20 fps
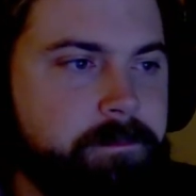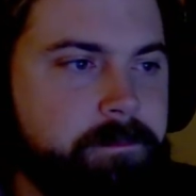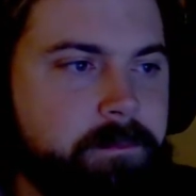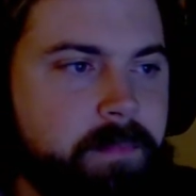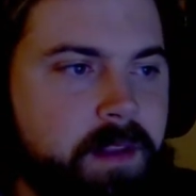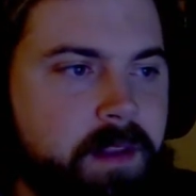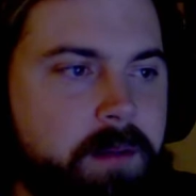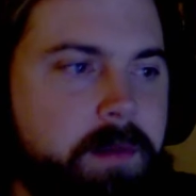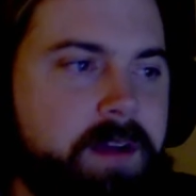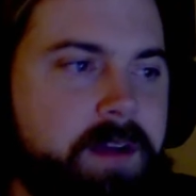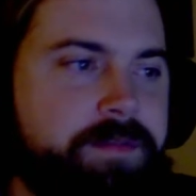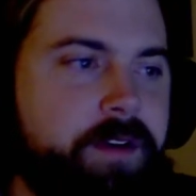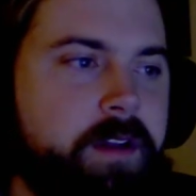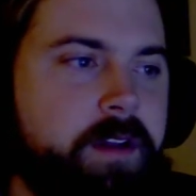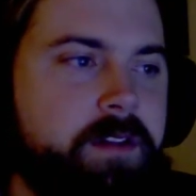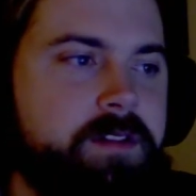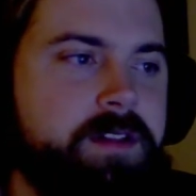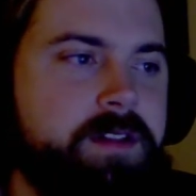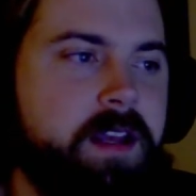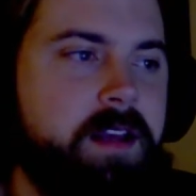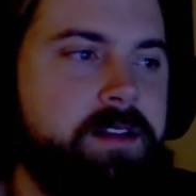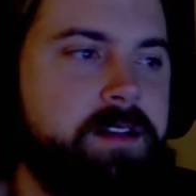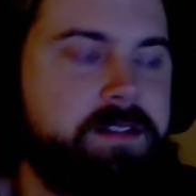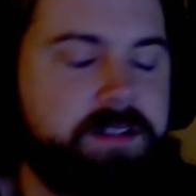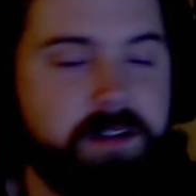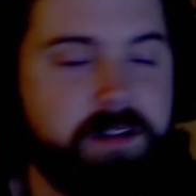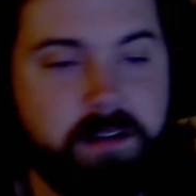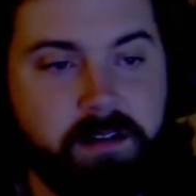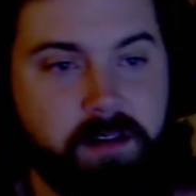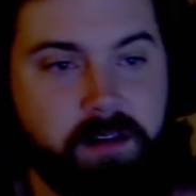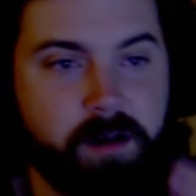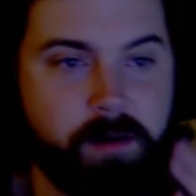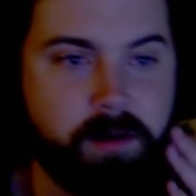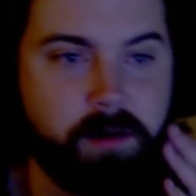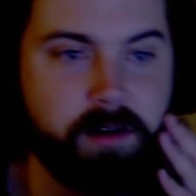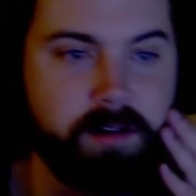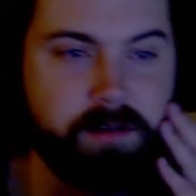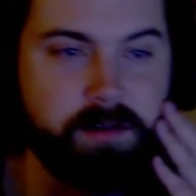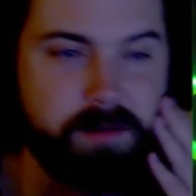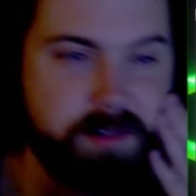My father's head sunk lower
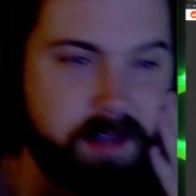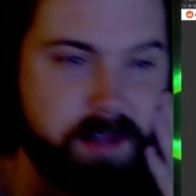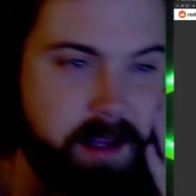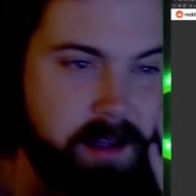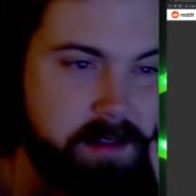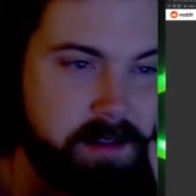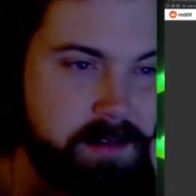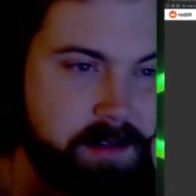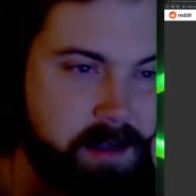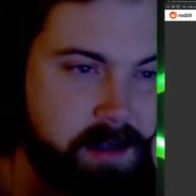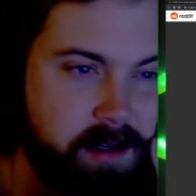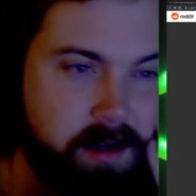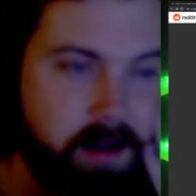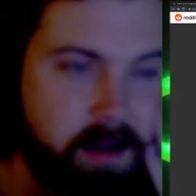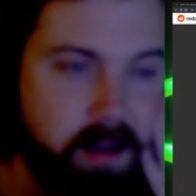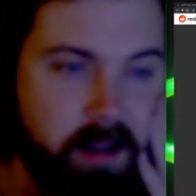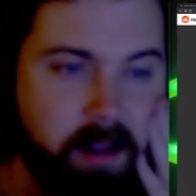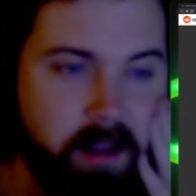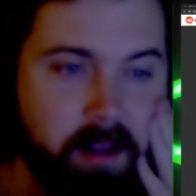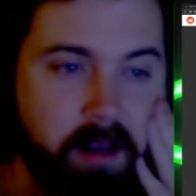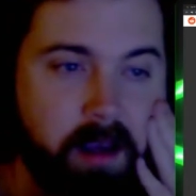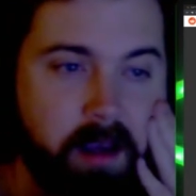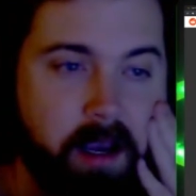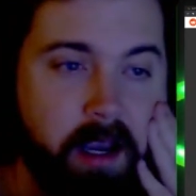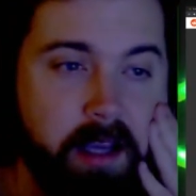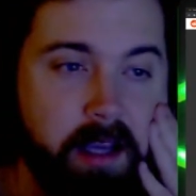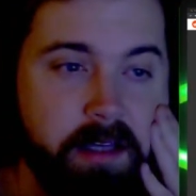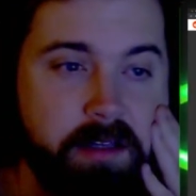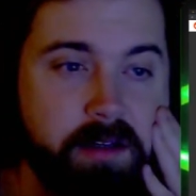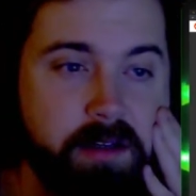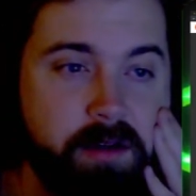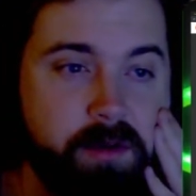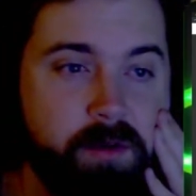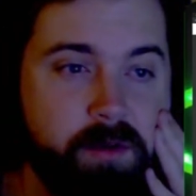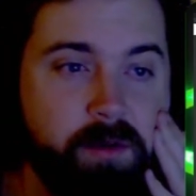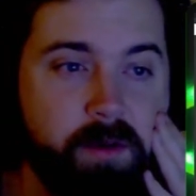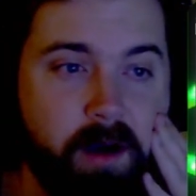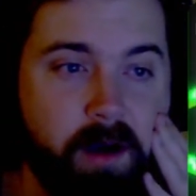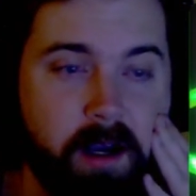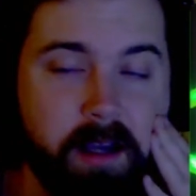into his hands, and I
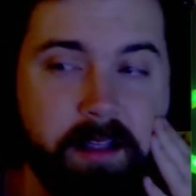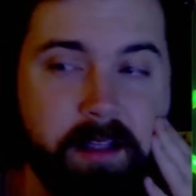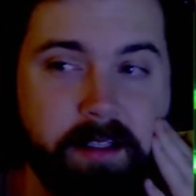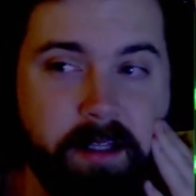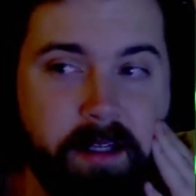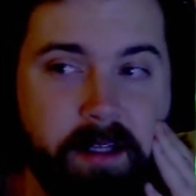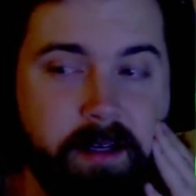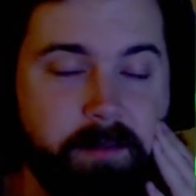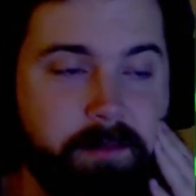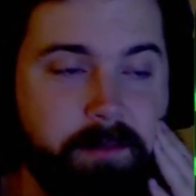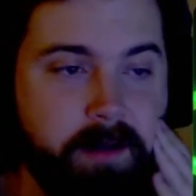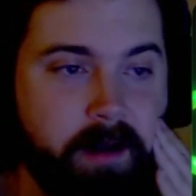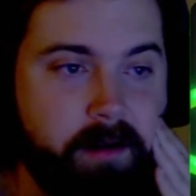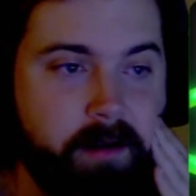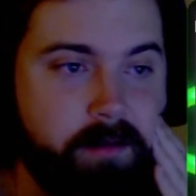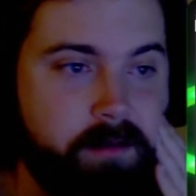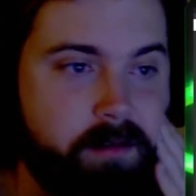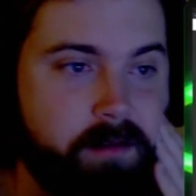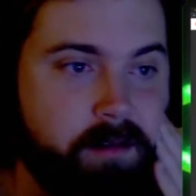knew I'd let him down.